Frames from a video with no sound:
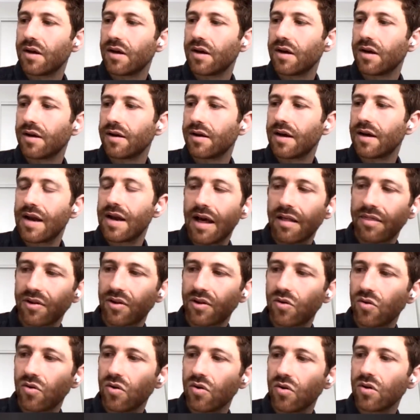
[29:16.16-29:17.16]
uh, an
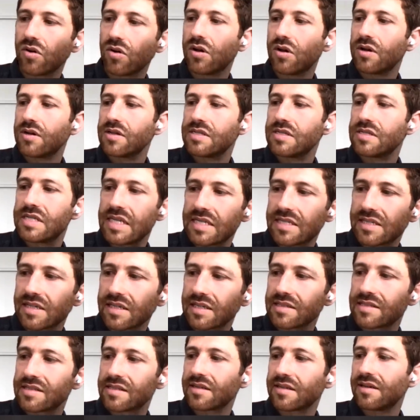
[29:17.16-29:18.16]
ethical,
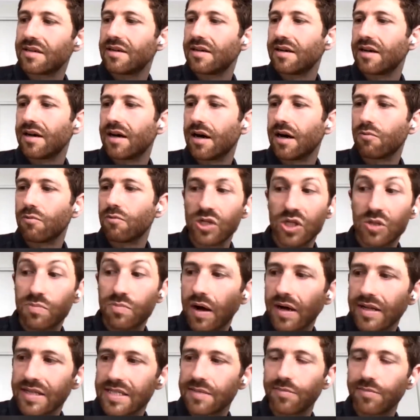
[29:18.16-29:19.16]
decent, uh,
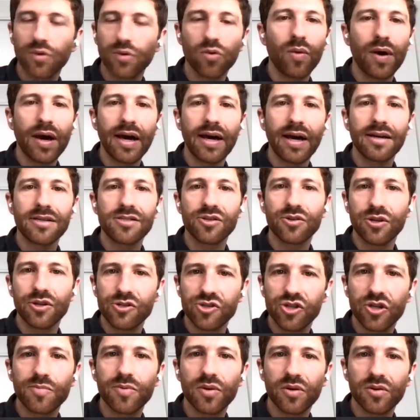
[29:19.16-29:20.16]
responsible way to
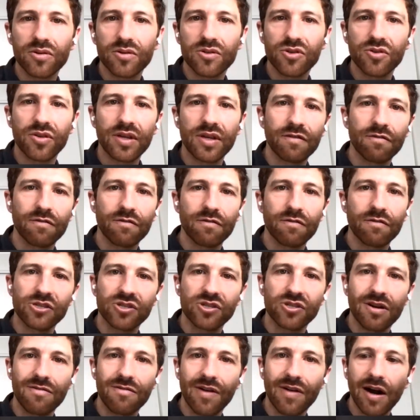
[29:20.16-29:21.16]
contribute to the
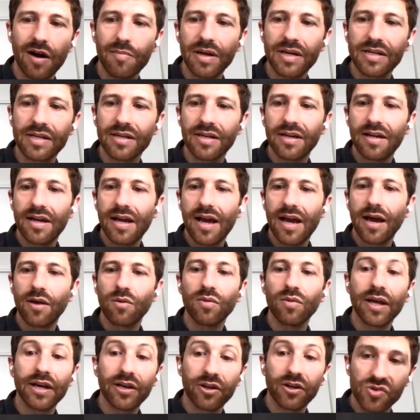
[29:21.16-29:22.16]
information environment.
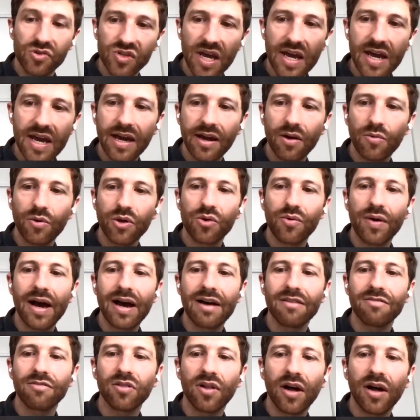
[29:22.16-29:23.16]
And like you're saying, when you
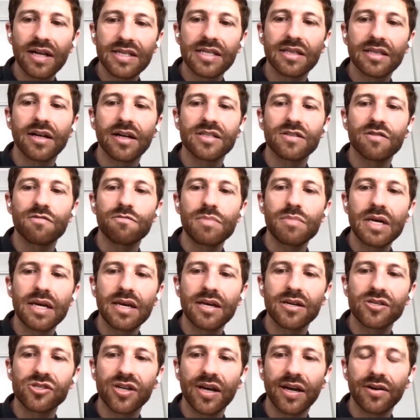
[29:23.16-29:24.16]
have lots and lots of
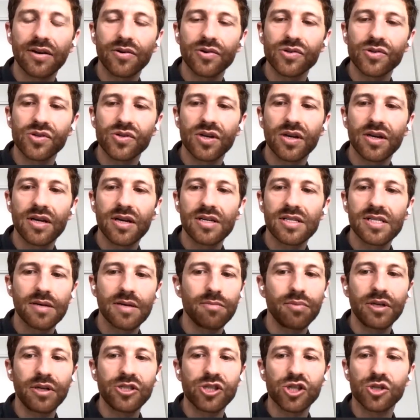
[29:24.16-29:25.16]
media channels
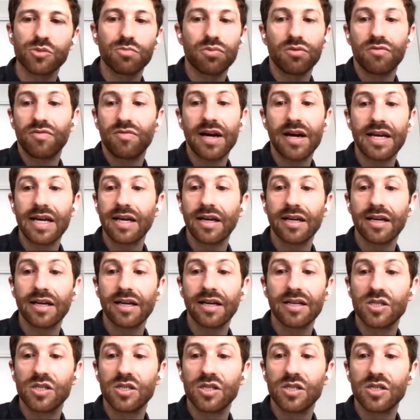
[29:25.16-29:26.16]
simply just providing
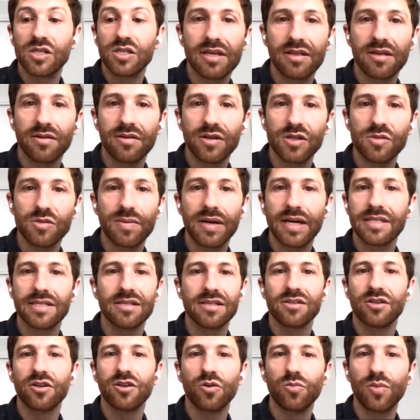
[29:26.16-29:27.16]
conspiracy theories because
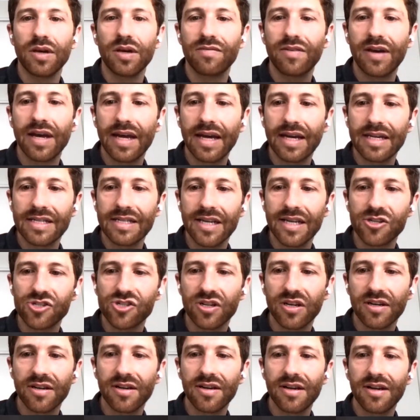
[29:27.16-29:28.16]
it's a good way of getting
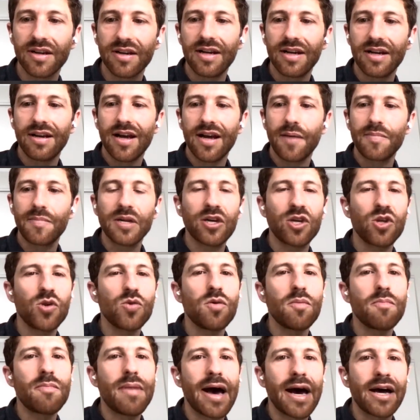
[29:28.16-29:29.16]
attention. I mean, can
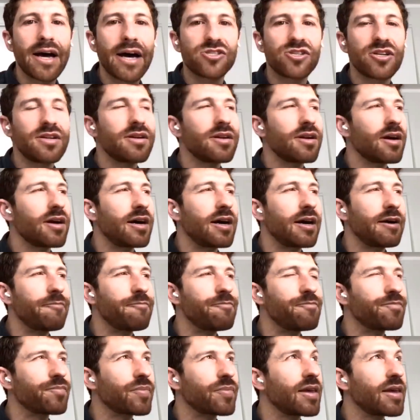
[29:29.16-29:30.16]
you imagine,
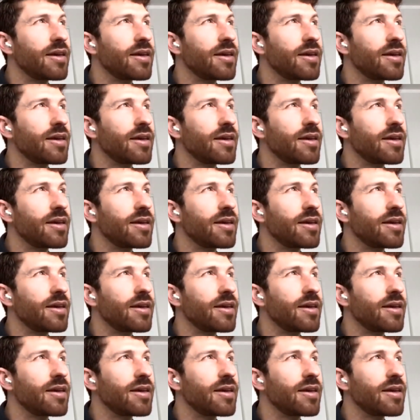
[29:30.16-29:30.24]
um,